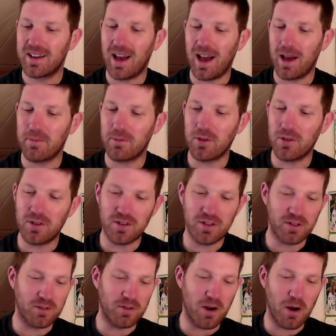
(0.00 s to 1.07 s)
I'm going
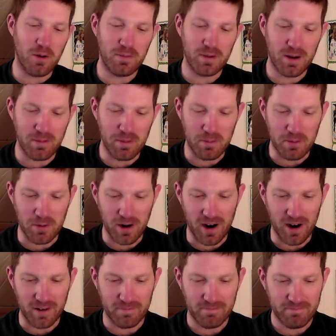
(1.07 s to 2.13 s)
to open up a prayer.